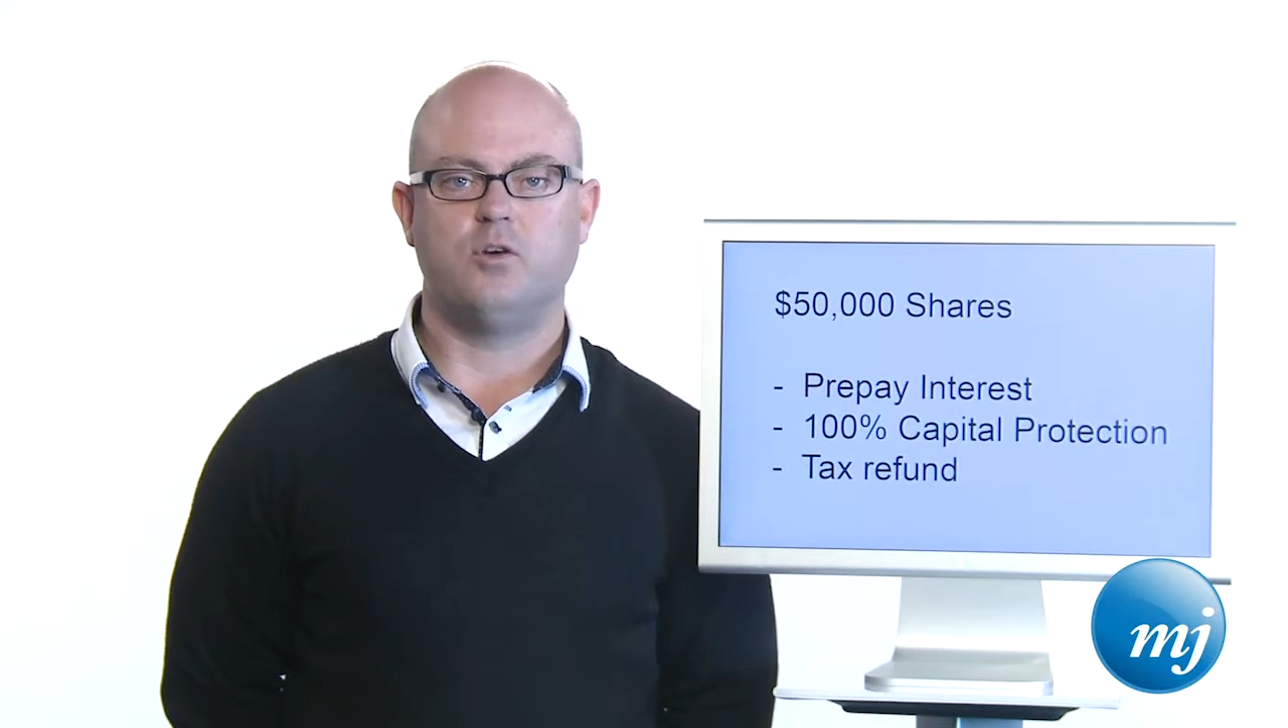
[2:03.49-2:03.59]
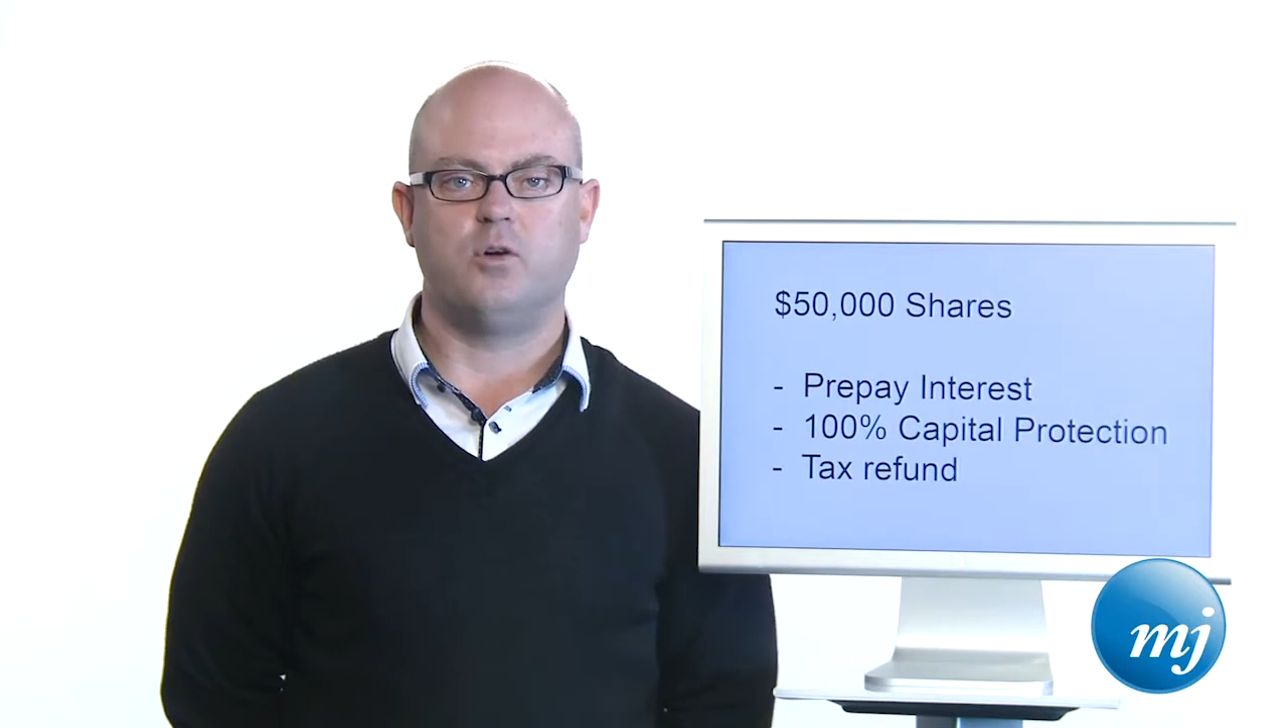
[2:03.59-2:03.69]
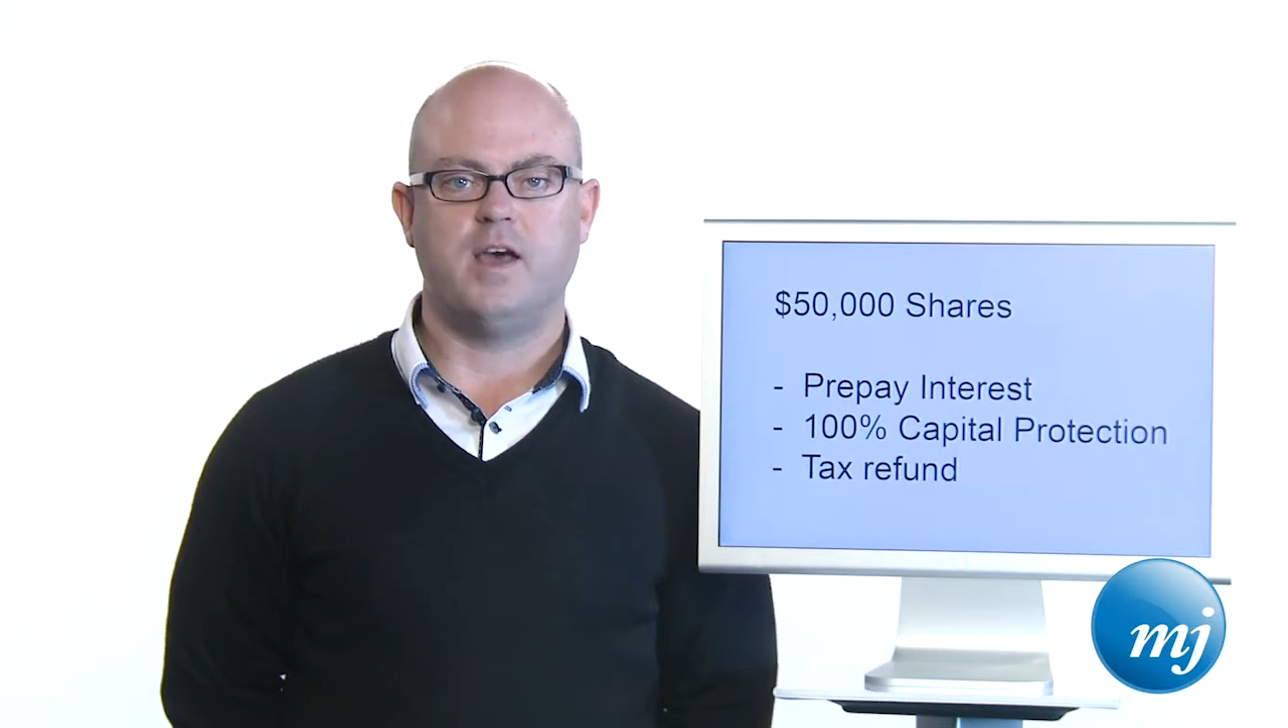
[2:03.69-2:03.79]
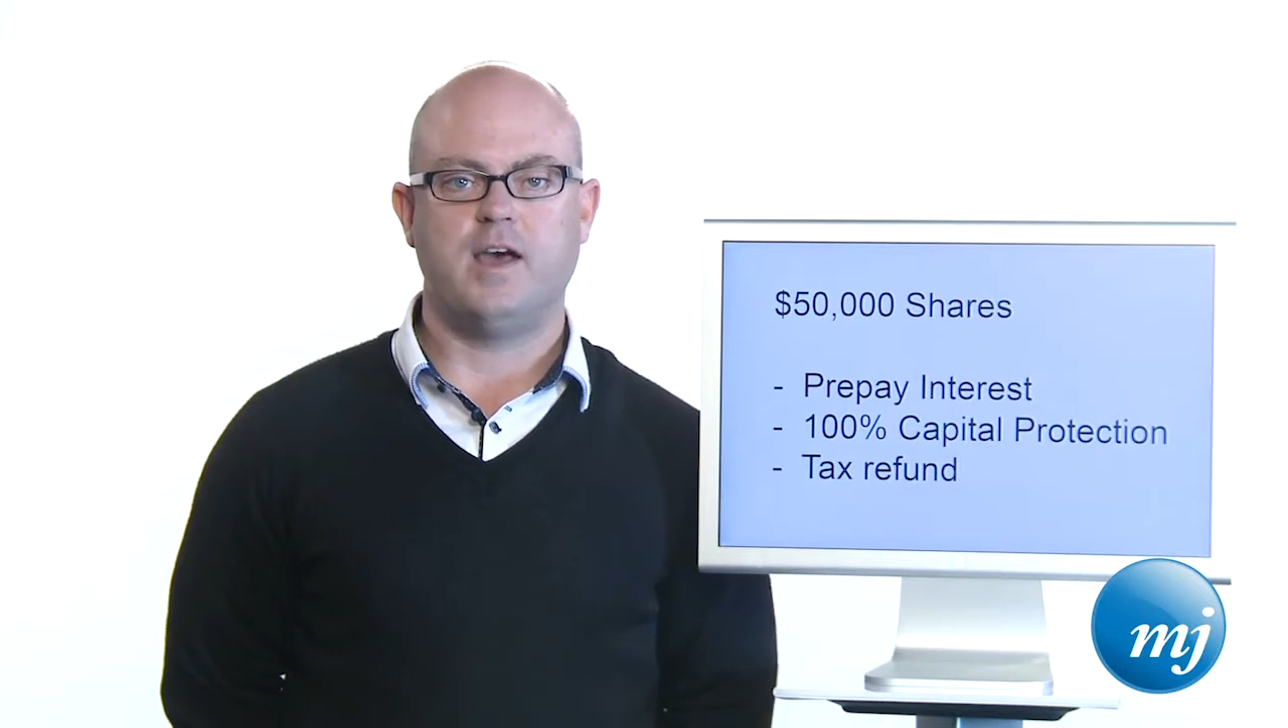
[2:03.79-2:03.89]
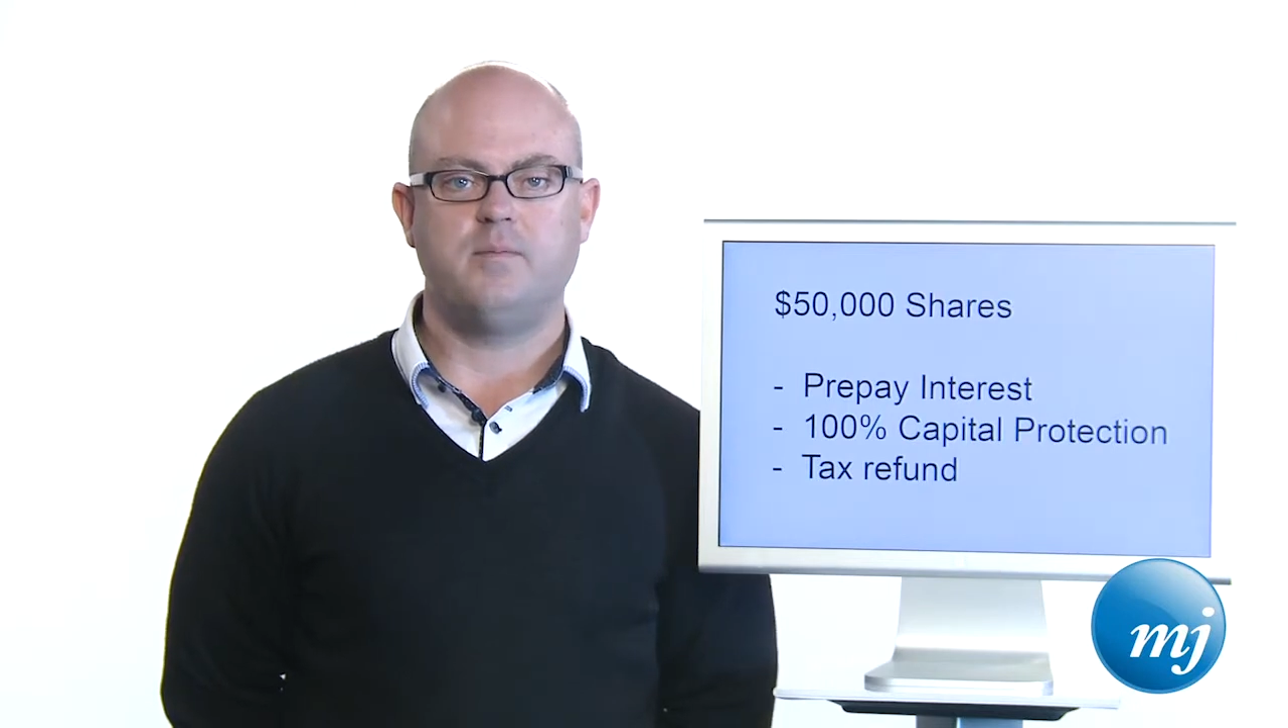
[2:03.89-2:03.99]
your
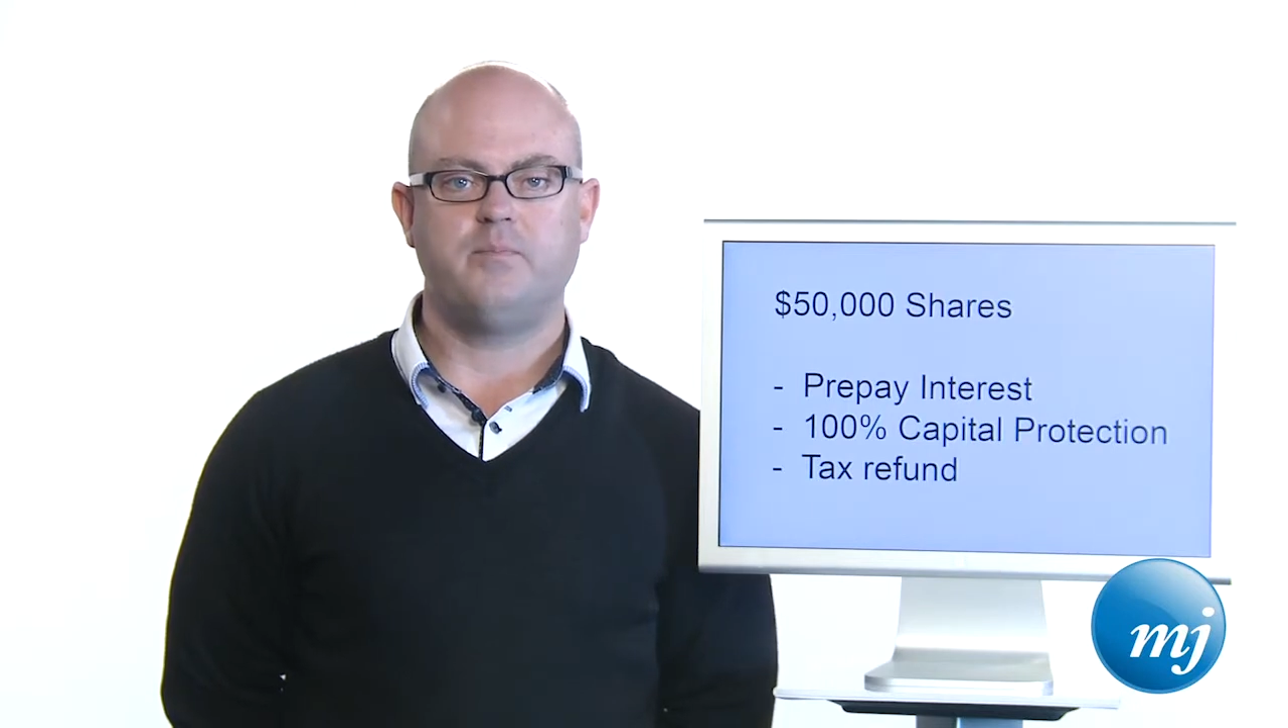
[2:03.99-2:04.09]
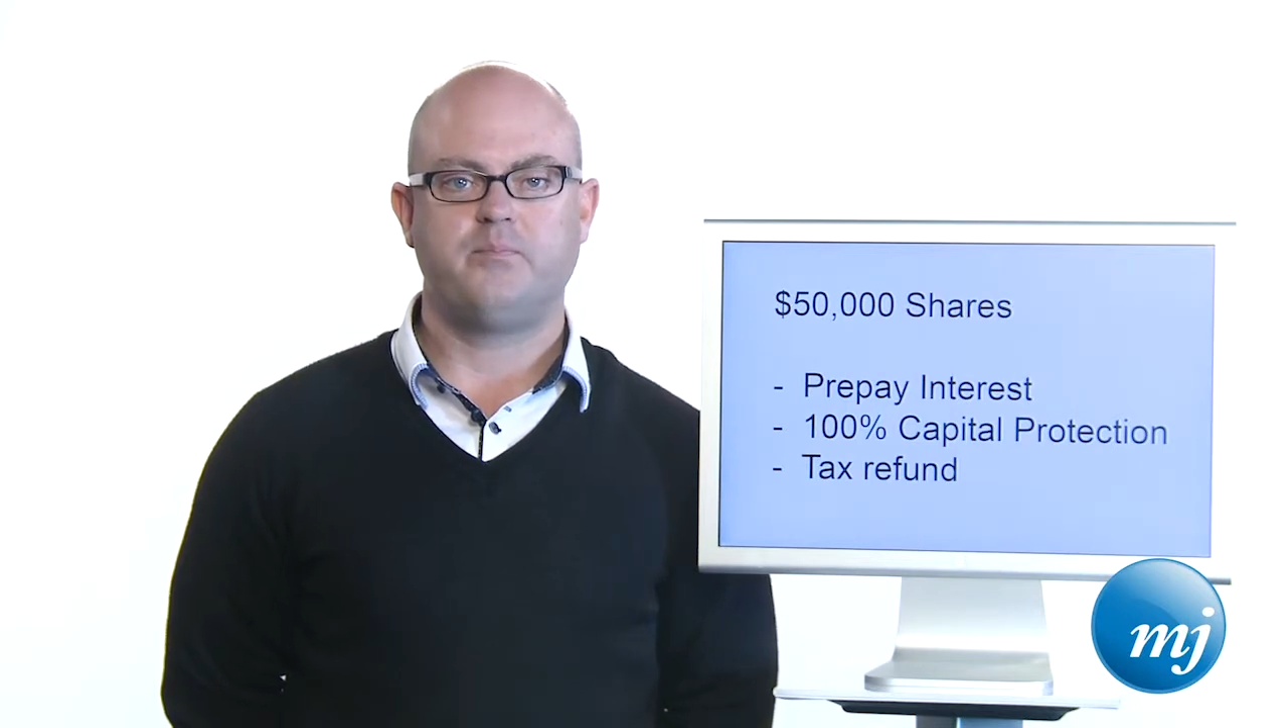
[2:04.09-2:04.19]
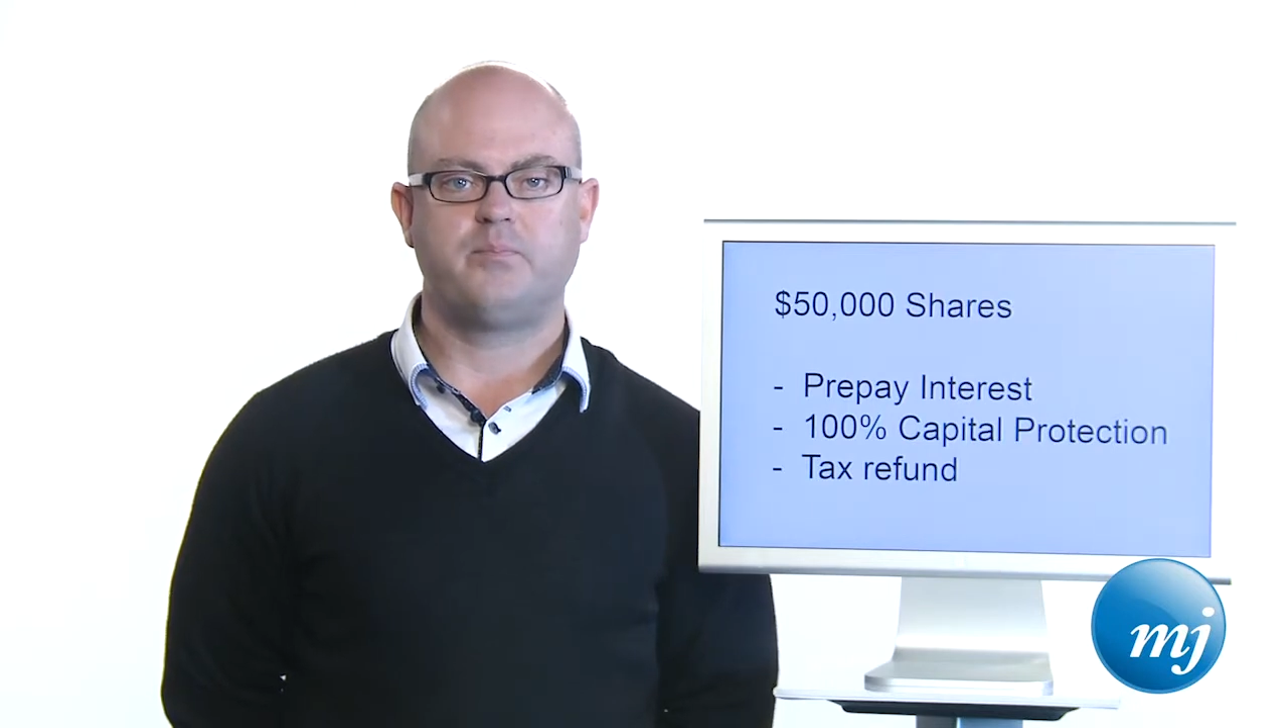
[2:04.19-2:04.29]
name